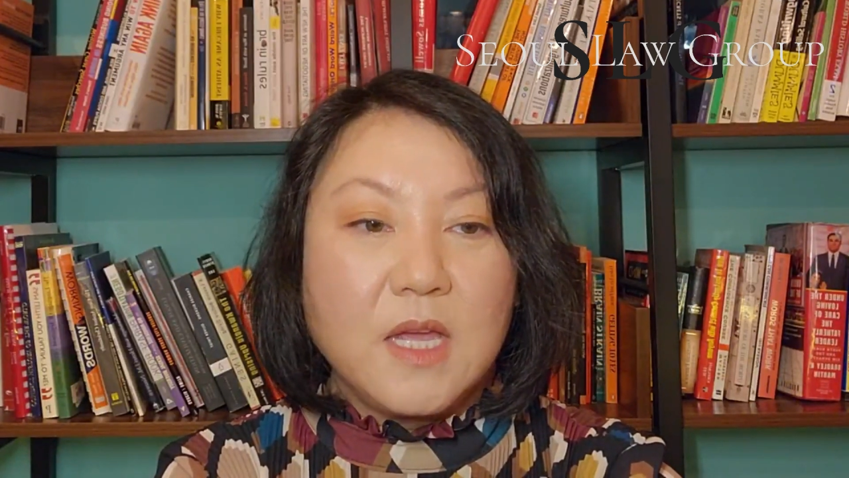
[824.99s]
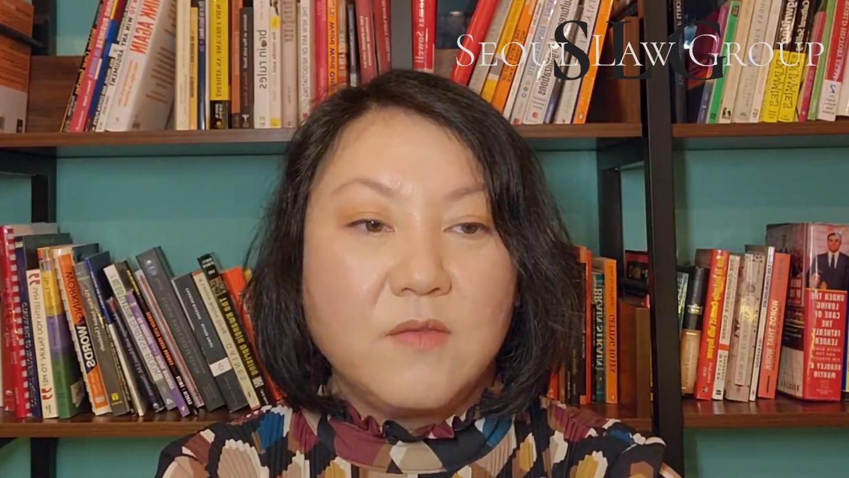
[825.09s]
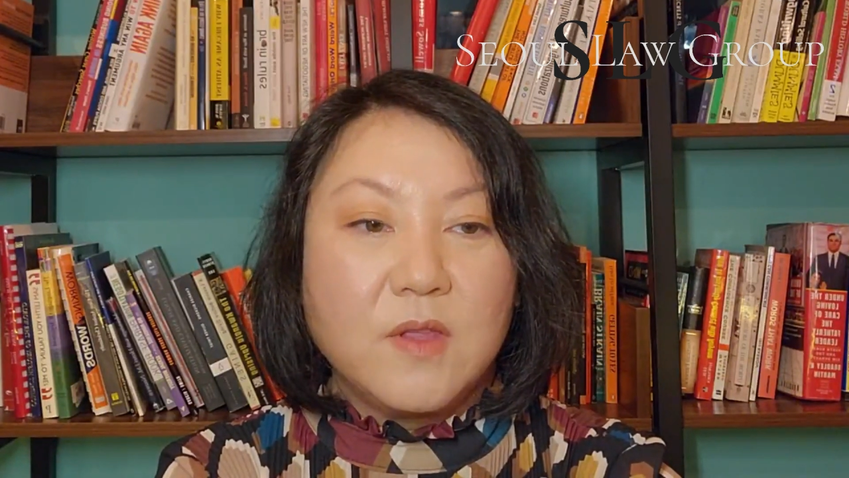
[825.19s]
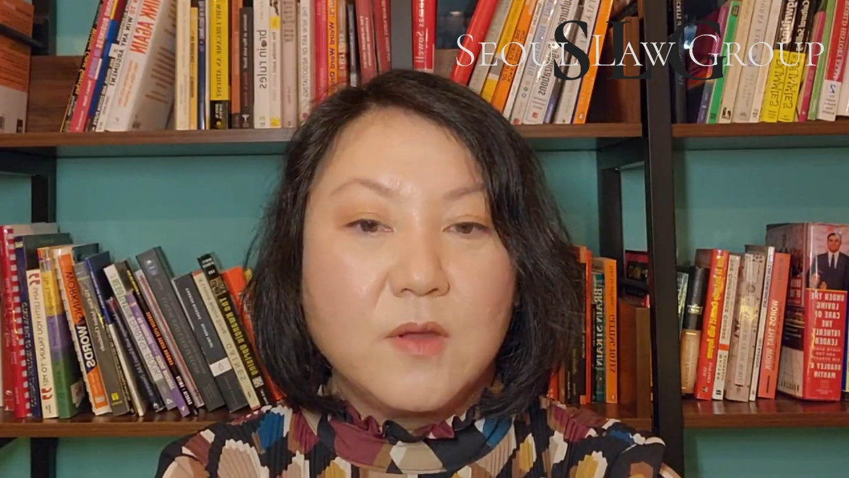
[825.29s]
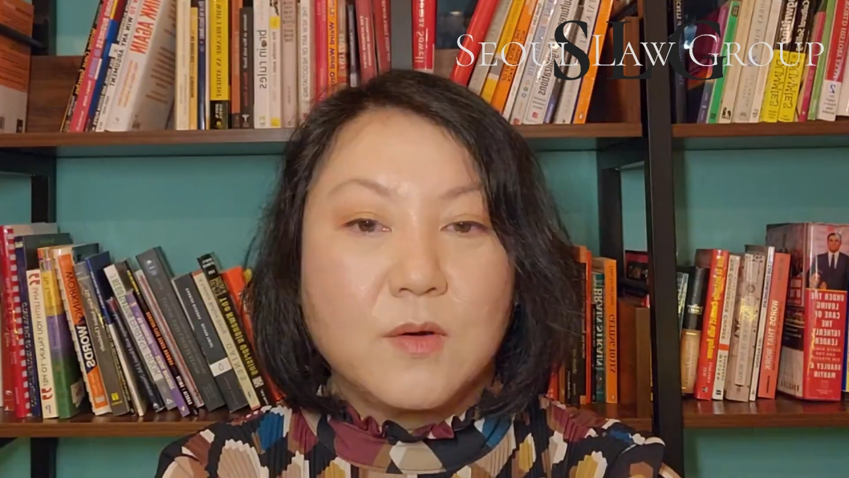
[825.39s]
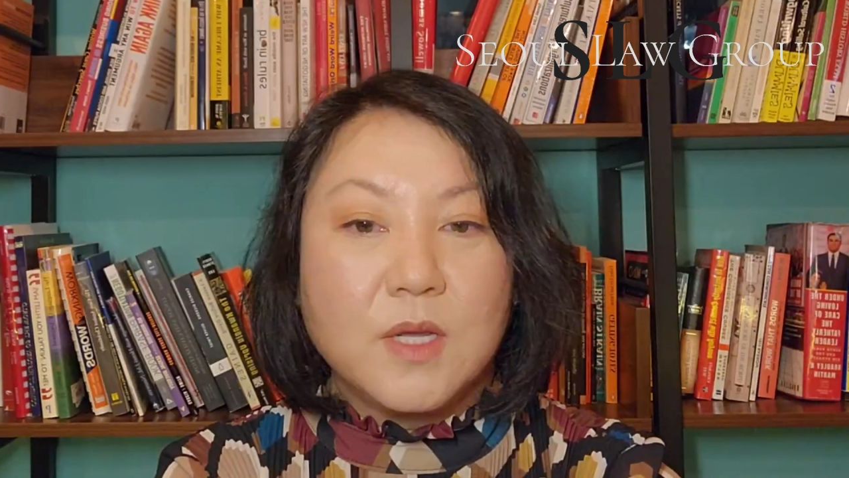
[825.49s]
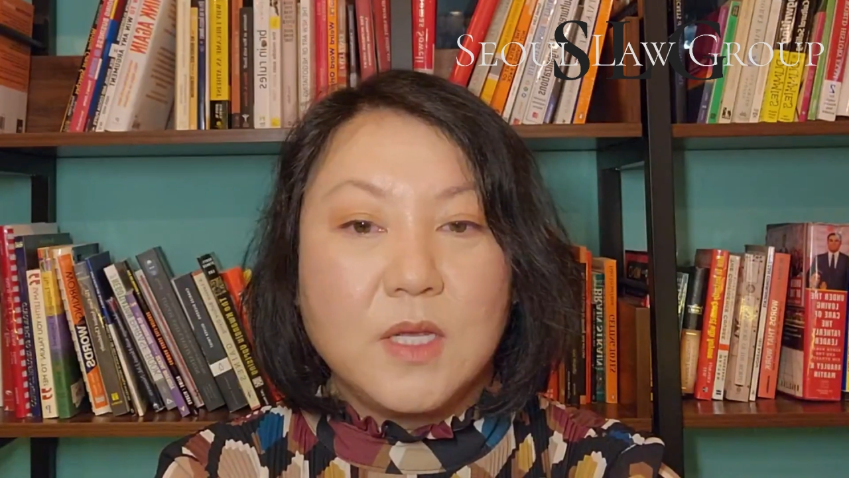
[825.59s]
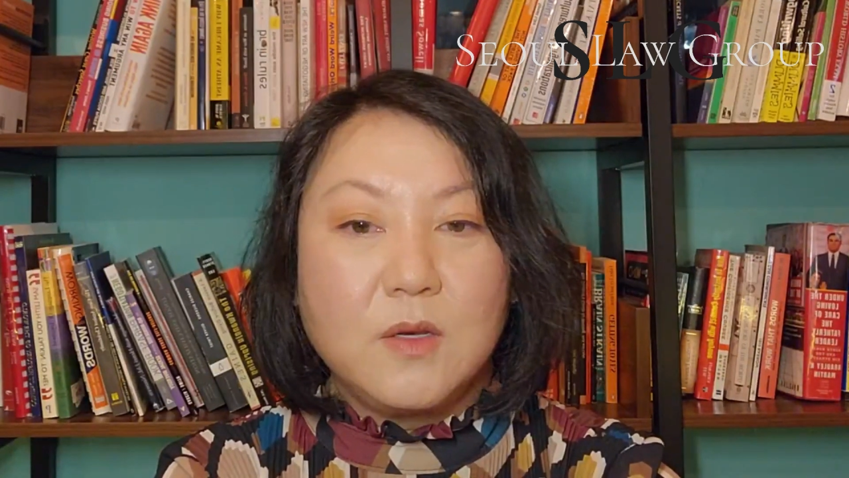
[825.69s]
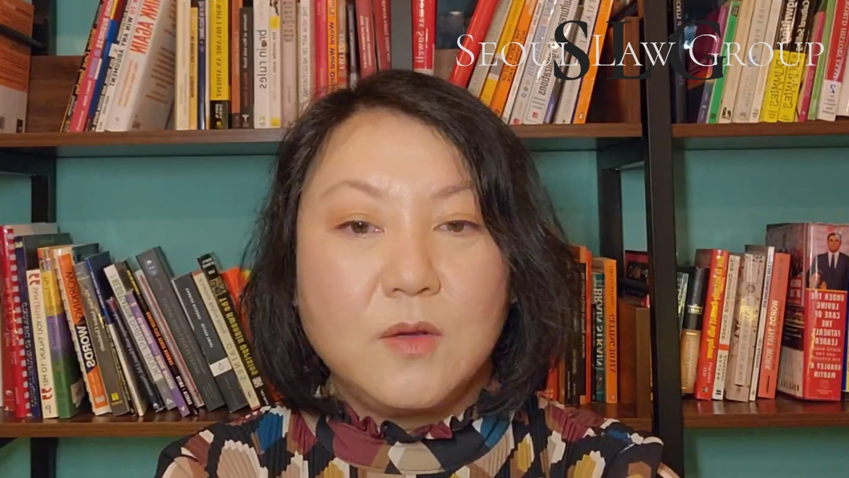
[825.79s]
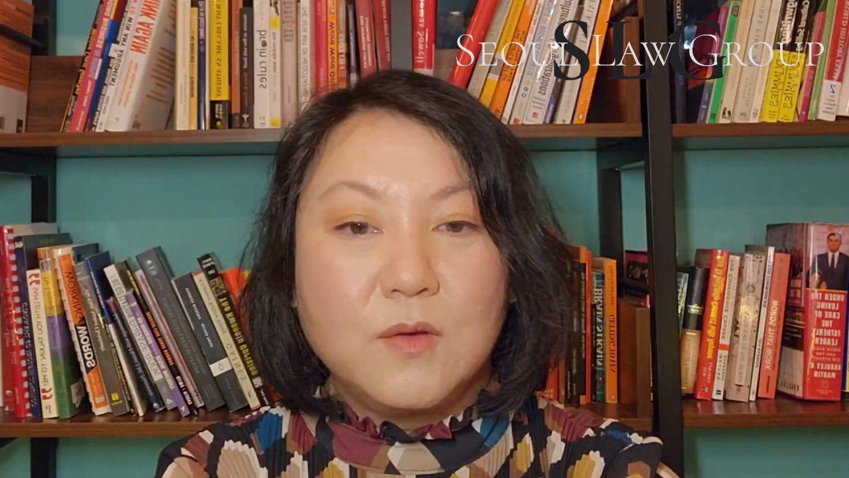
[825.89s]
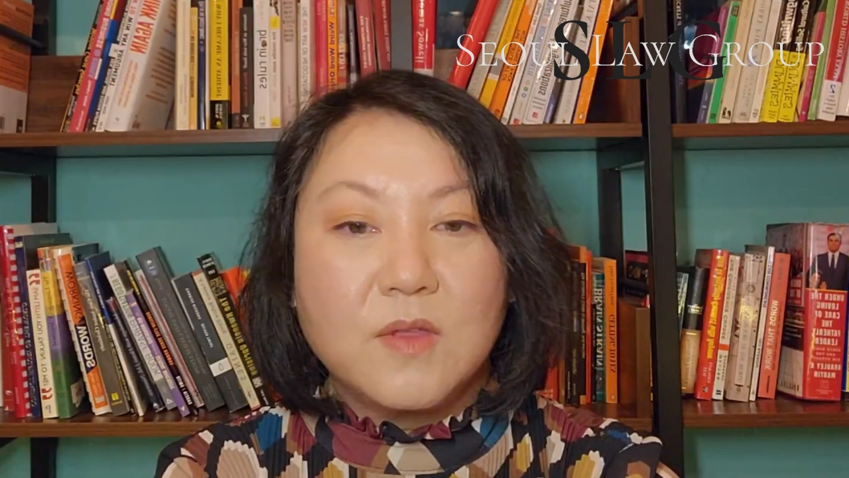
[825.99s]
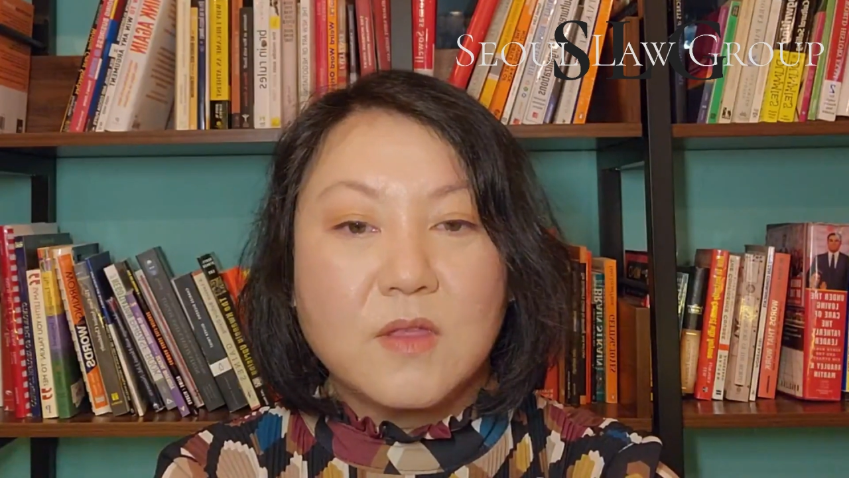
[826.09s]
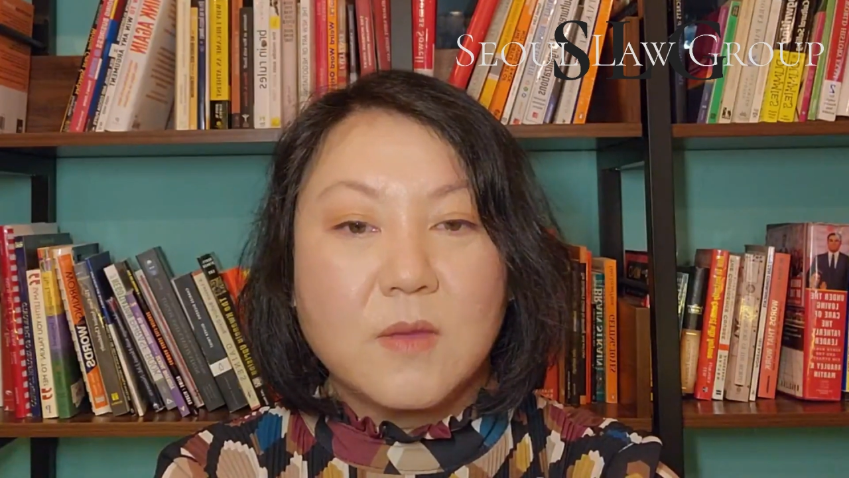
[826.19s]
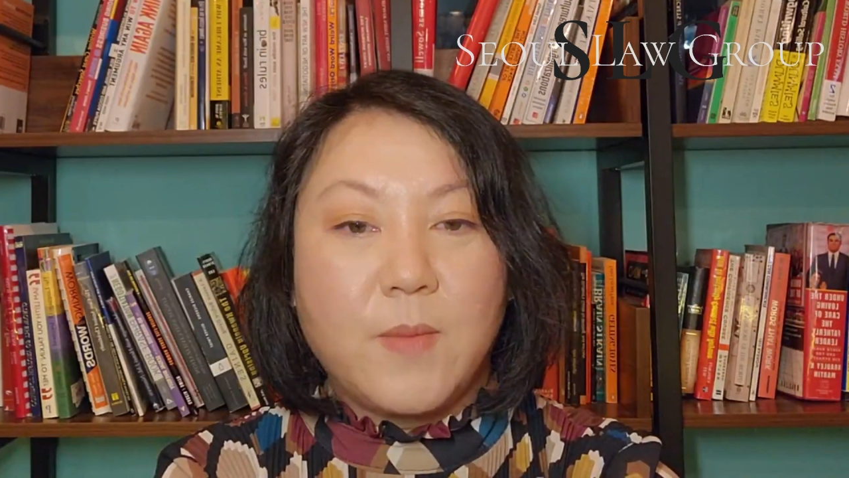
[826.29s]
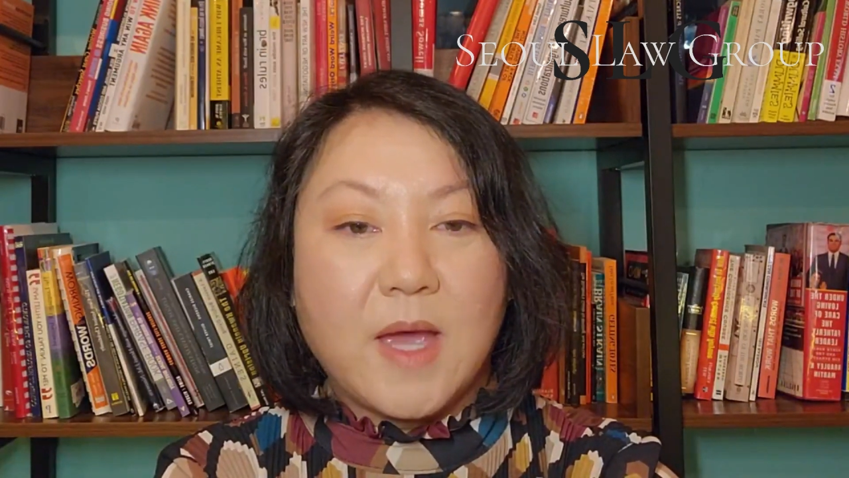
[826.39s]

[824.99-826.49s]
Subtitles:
even though he knew that the